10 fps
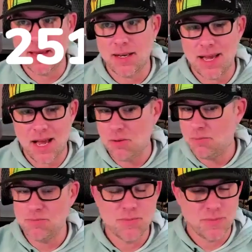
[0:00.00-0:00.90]
and
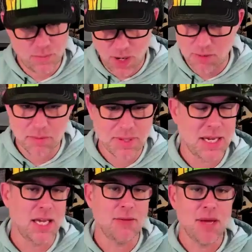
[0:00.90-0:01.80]
I'll
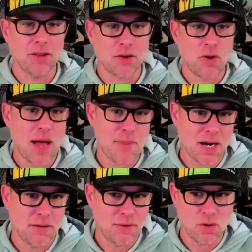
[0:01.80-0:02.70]
probably email the crap
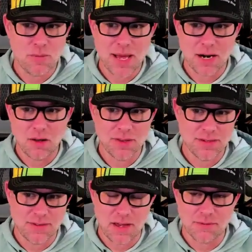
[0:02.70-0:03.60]
out of you about all
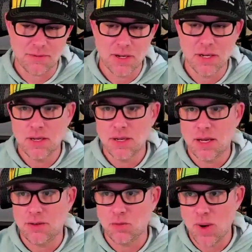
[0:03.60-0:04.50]
this stuff
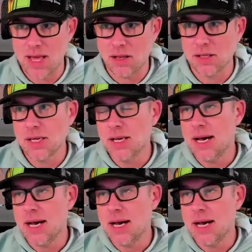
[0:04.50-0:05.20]
as well.